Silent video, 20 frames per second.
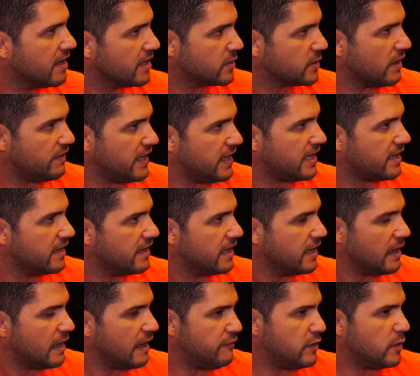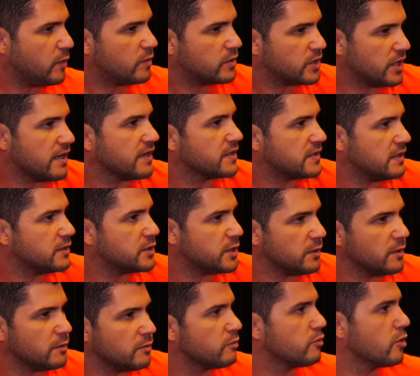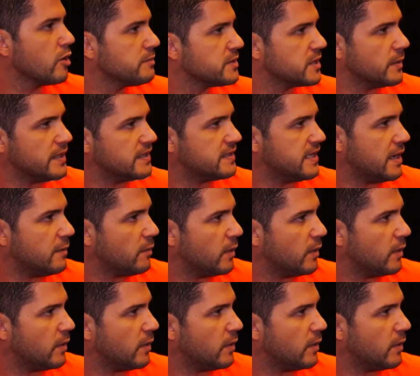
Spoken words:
So I think if you took us into rooms and we say,